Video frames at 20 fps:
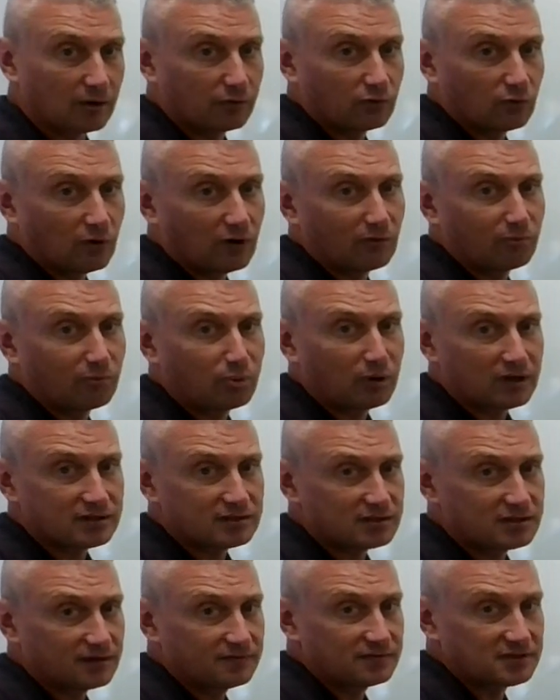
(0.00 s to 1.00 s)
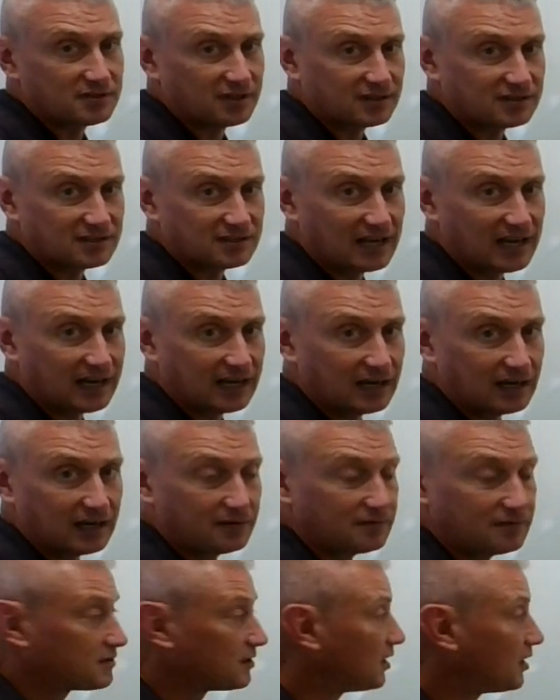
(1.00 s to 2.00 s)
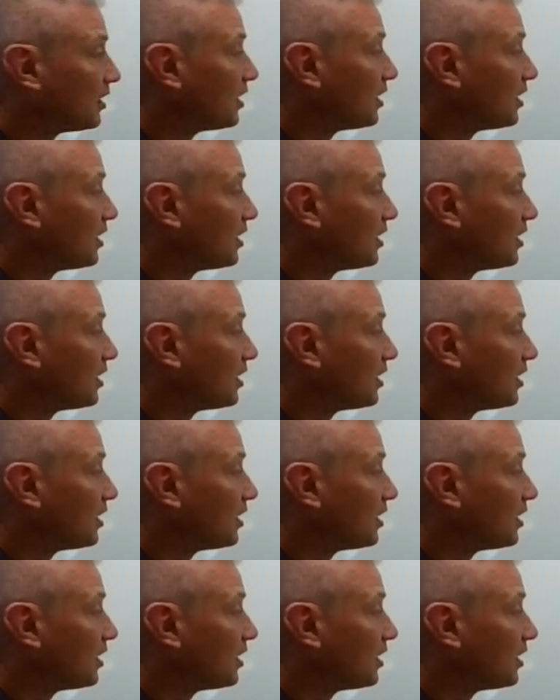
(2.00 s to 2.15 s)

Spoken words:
12 positives, 6 negatives.